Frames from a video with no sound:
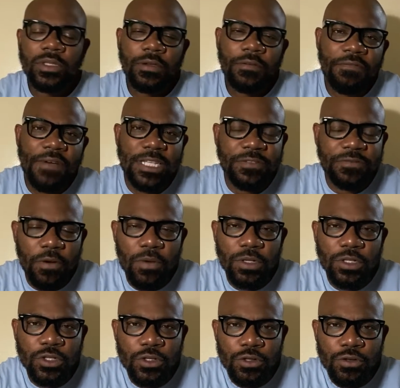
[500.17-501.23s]
fast
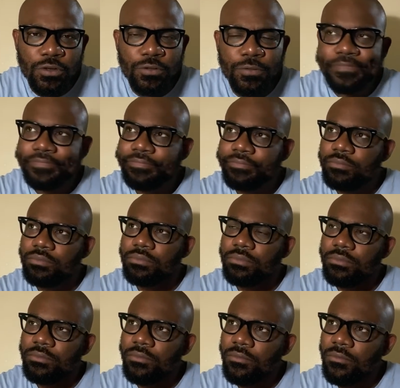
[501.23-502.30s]
forward to
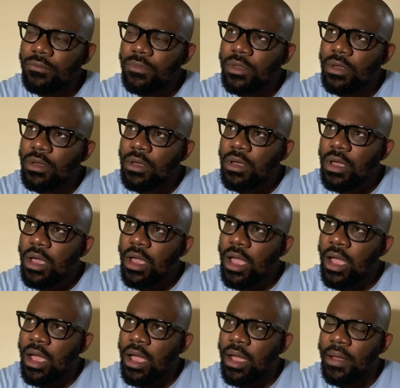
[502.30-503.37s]

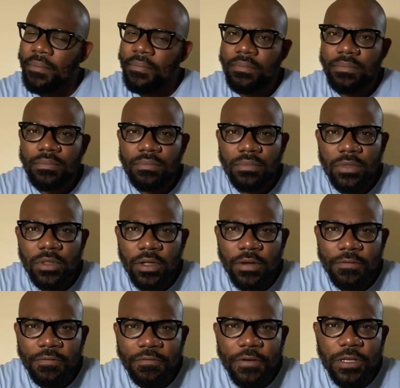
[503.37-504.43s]

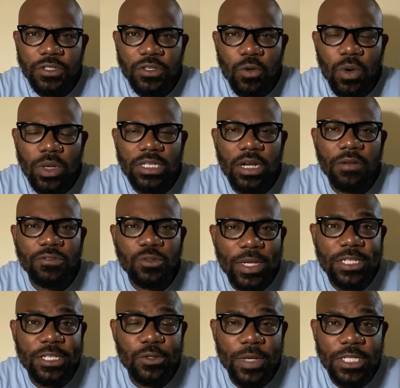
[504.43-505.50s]
the first quarter of
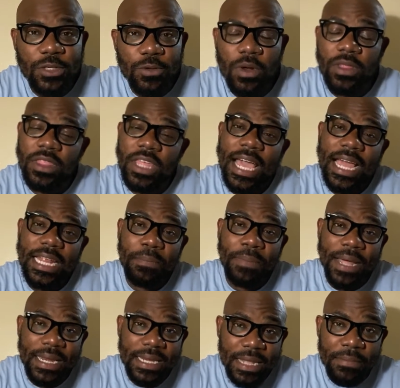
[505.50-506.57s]
2021, they had a
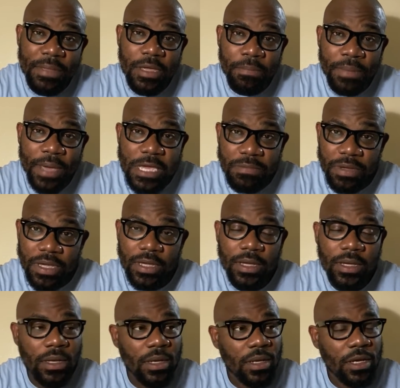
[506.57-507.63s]
pandemic baby.
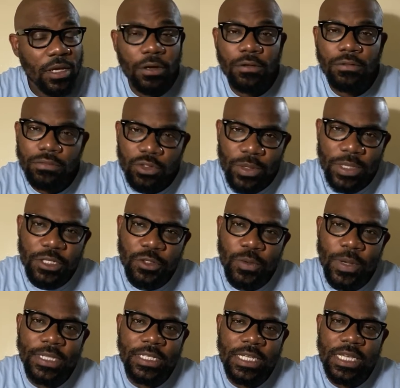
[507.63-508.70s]

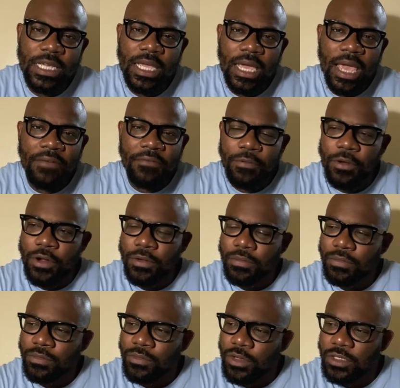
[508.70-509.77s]
2020,
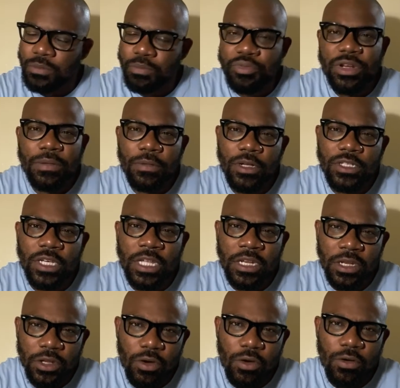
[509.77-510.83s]
everyone was pretty much
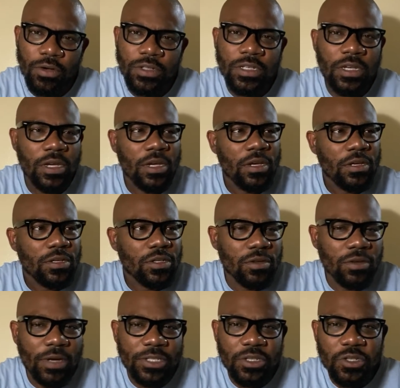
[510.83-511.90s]
indoors.
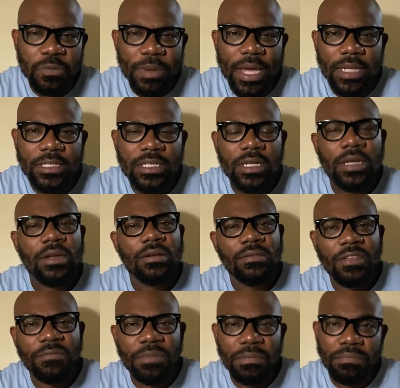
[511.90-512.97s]
So I suspect
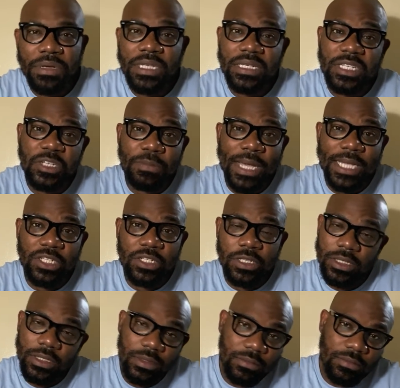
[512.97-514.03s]
they've been busy
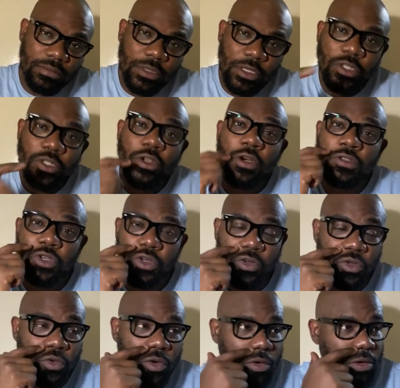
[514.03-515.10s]
smashing. It's not
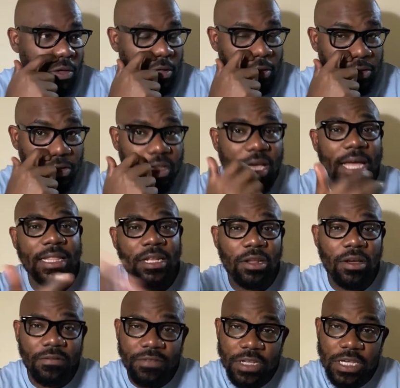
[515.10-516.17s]
unusual. So they had a
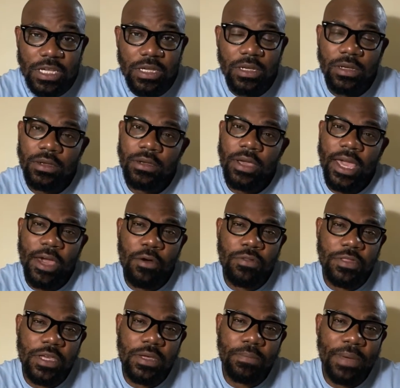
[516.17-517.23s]
lovely,
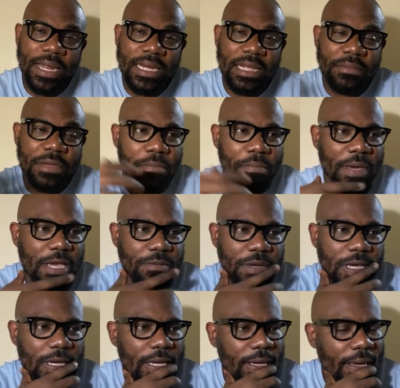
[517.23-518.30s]
healthy pandemic
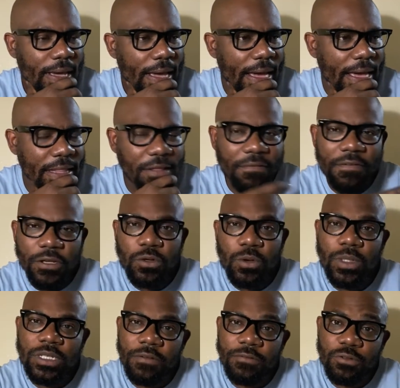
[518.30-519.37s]
baby in the first
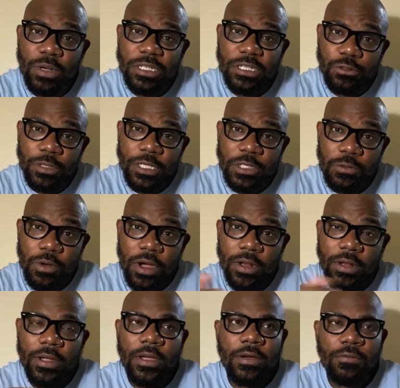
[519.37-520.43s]
quarter of 2021,
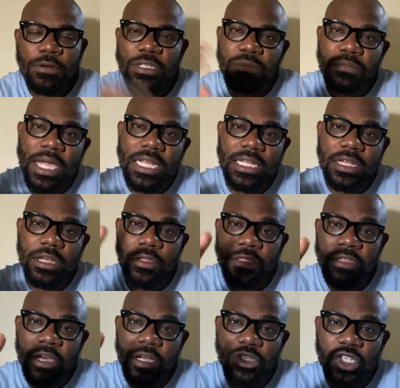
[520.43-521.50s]
which made it a
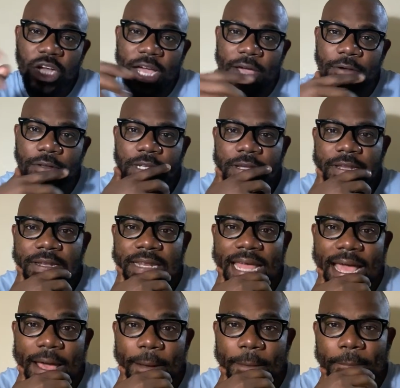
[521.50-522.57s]
third child.
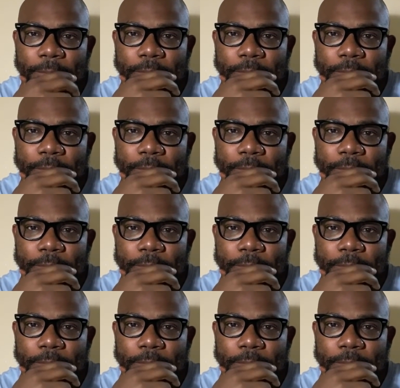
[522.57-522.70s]
Now,